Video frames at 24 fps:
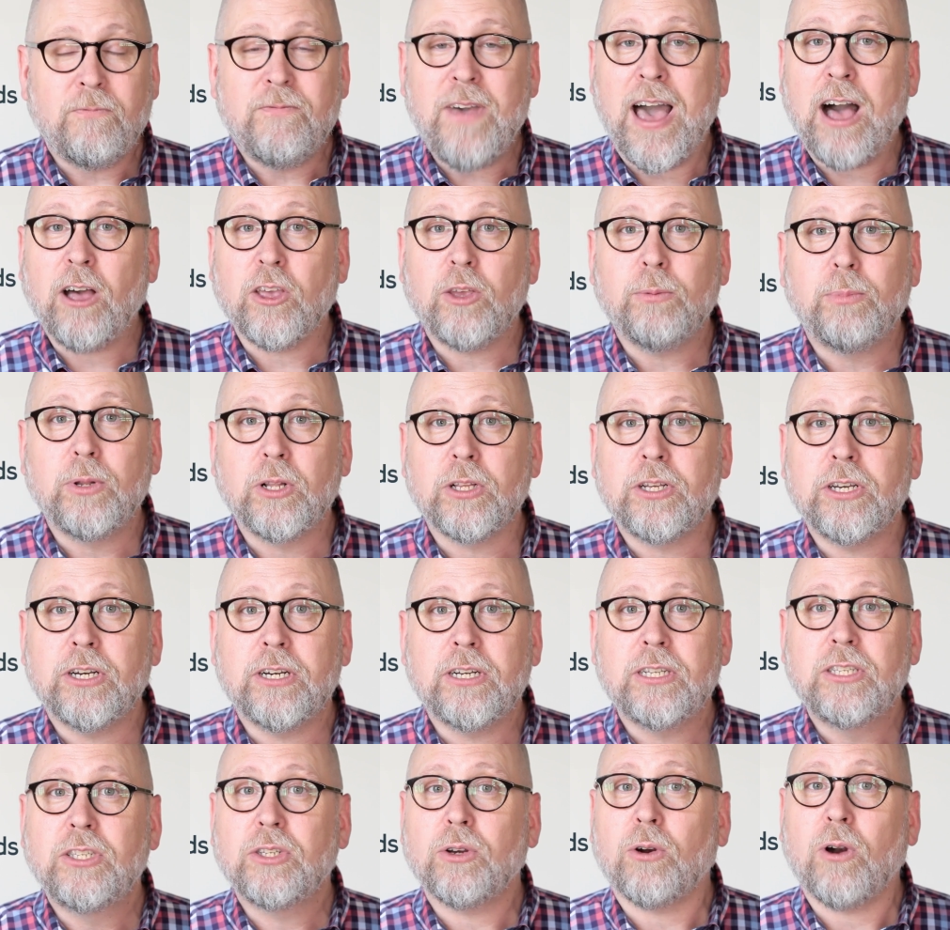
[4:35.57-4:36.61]
valuable
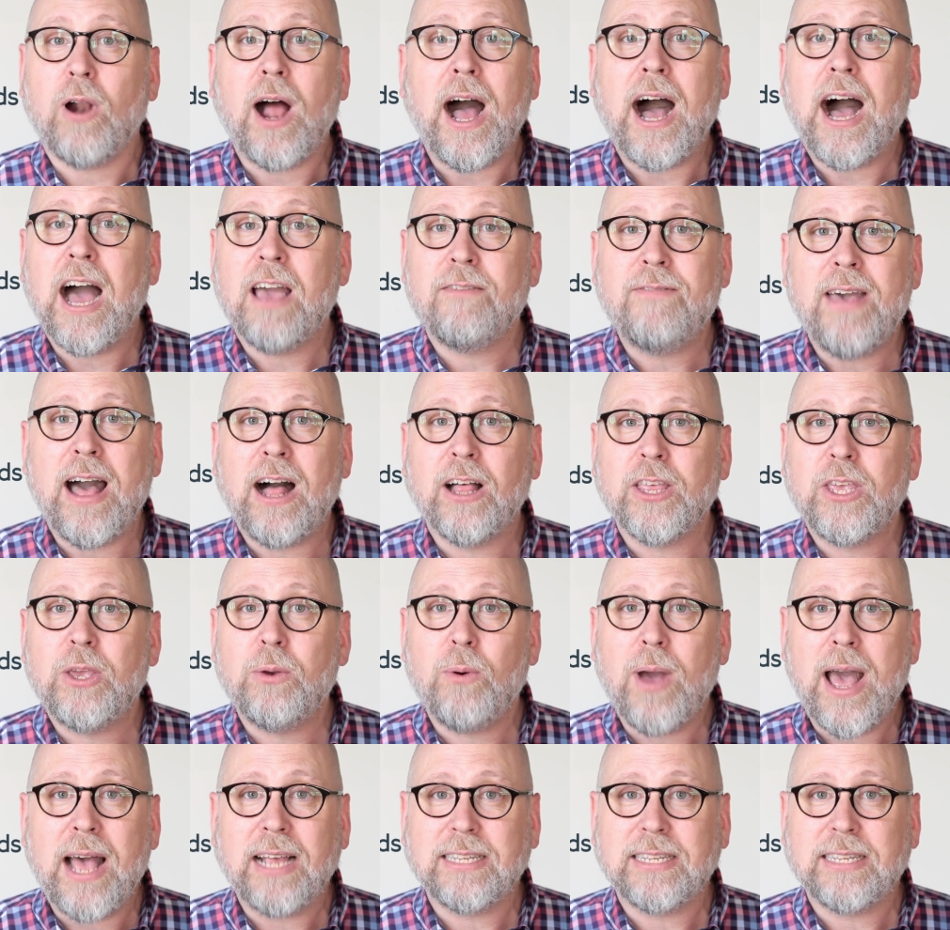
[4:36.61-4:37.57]
goods, or high-value